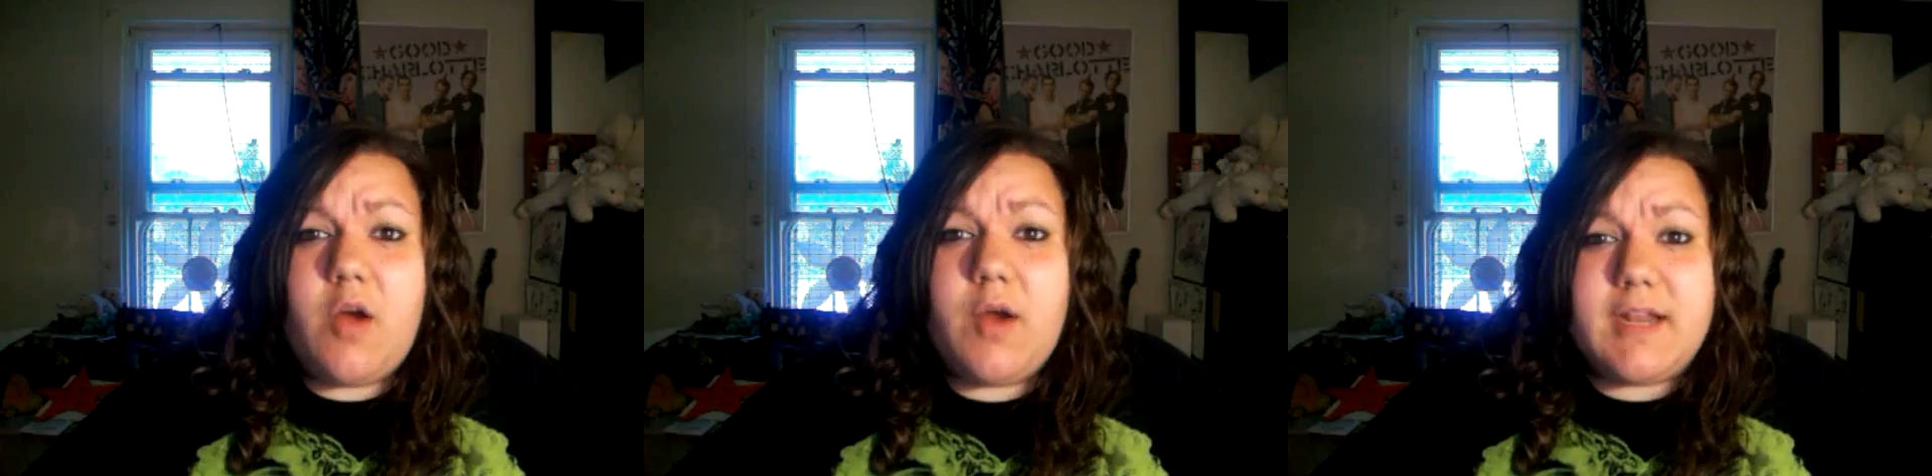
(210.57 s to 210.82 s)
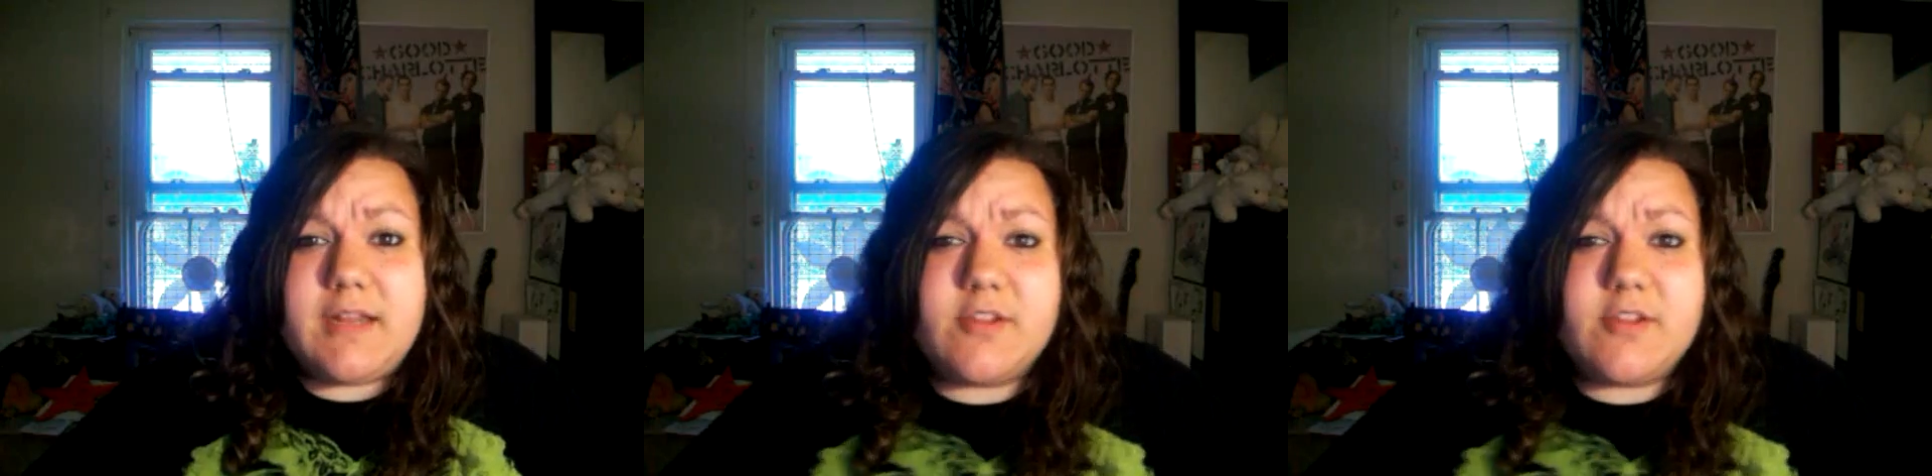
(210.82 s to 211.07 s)

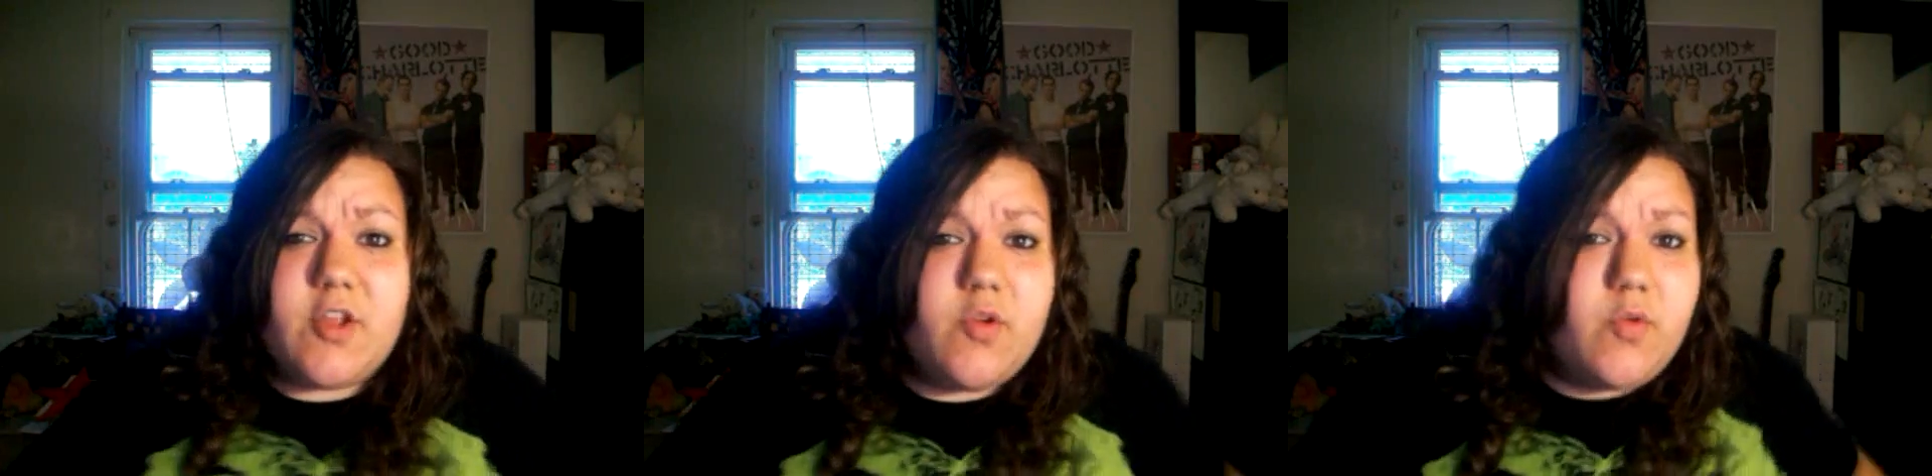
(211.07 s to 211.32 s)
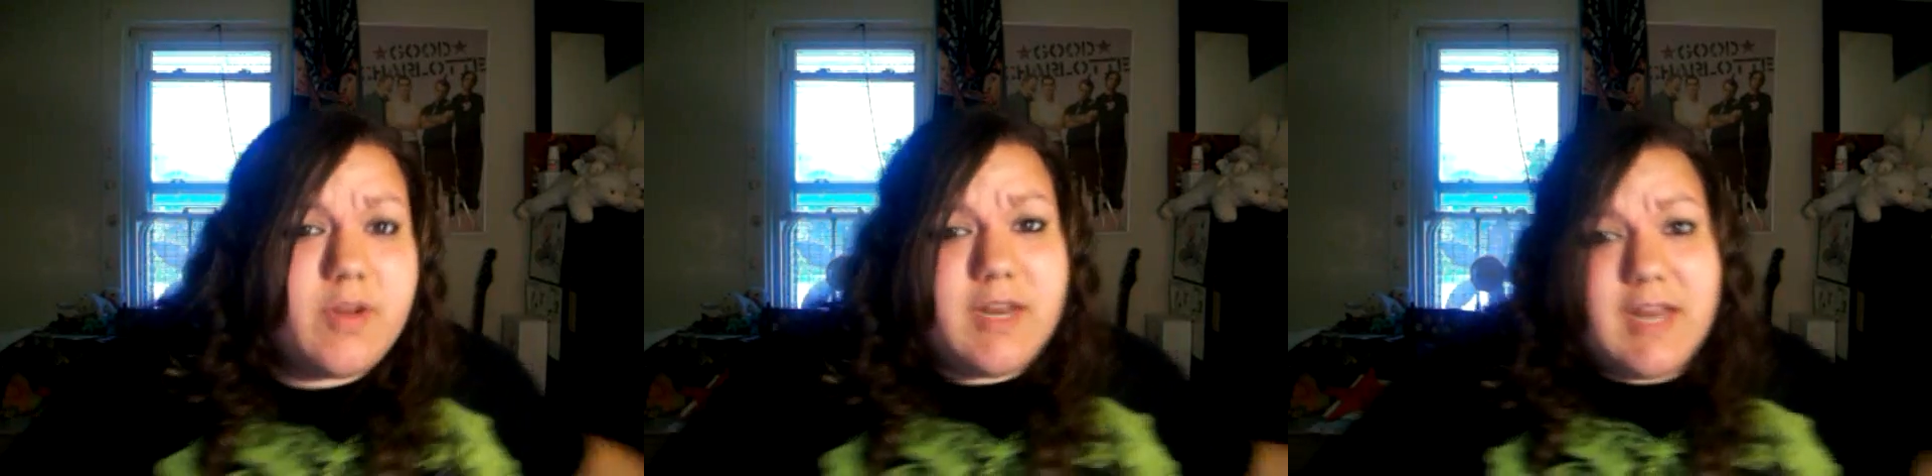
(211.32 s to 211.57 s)
Alright,
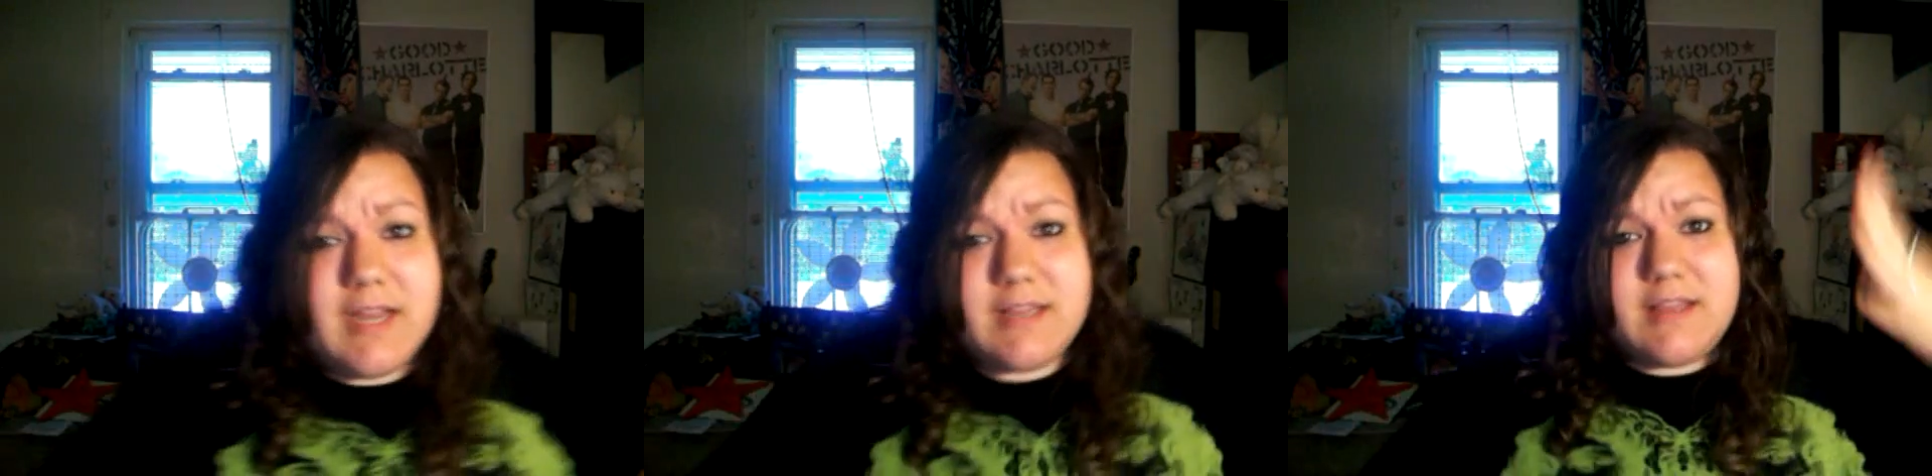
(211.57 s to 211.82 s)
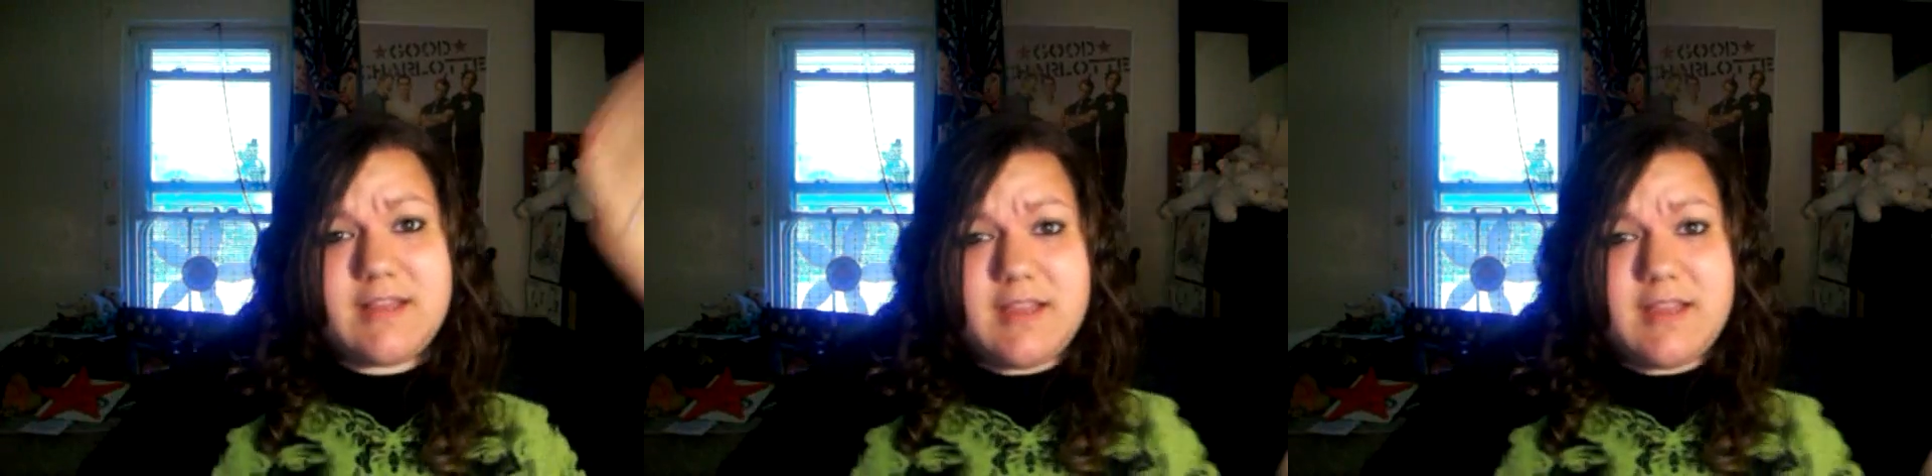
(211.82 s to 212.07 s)
so let's